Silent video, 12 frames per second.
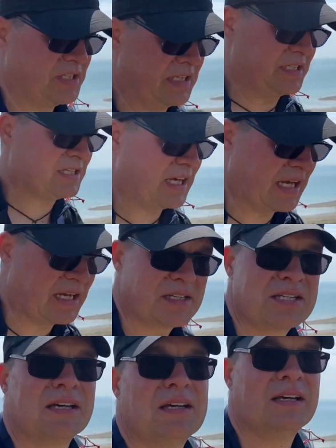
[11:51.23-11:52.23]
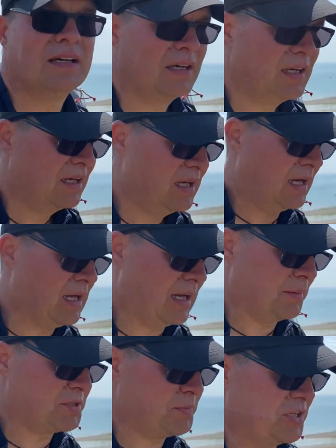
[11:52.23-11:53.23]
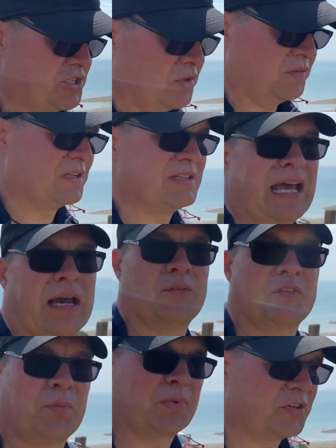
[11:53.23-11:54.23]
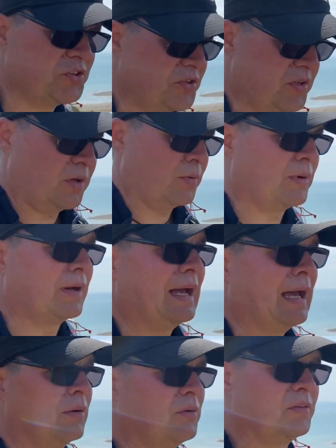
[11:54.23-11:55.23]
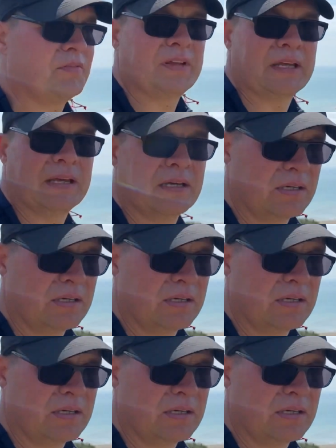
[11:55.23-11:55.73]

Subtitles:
this heat, especially on the downs, because you were out of the